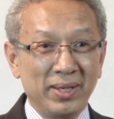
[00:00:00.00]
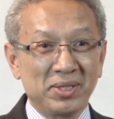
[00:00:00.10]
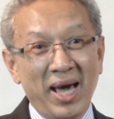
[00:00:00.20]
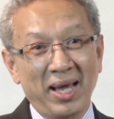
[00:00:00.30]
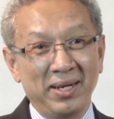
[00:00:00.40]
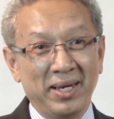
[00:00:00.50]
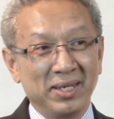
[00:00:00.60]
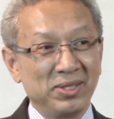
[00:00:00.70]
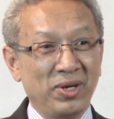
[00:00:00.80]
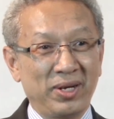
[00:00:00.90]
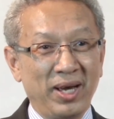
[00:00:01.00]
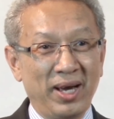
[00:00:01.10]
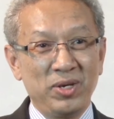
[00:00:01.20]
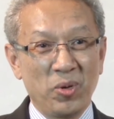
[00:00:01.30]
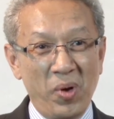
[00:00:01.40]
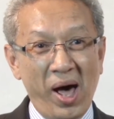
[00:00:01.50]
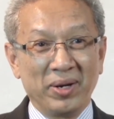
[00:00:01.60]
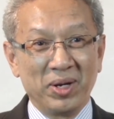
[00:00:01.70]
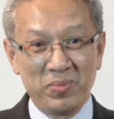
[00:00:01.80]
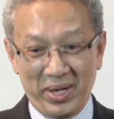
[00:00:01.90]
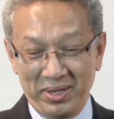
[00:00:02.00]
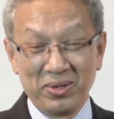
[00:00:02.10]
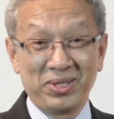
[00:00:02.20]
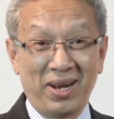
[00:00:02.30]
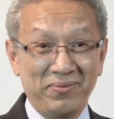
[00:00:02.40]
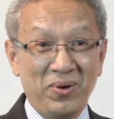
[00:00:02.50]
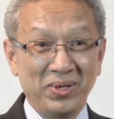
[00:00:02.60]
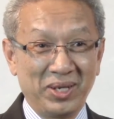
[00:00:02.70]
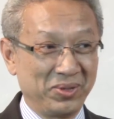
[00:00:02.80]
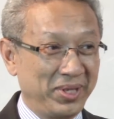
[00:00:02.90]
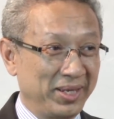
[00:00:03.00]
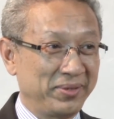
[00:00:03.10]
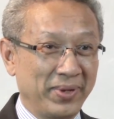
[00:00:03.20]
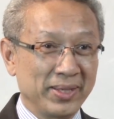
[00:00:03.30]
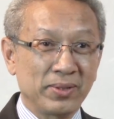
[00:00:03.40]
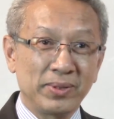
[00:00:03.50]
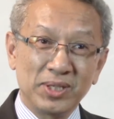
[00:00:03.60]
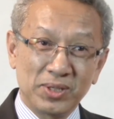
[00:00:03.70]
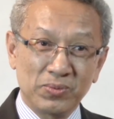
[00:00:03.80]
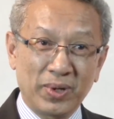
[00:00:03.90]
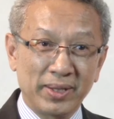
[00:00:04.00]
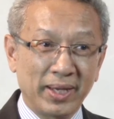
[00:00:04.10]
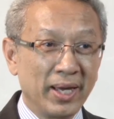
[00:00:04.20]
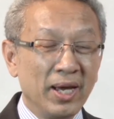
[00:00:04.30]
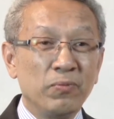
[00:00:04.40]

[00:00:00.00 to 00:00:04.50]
sadly is not your partner, but your cell phone that you touch first. So this is one thing.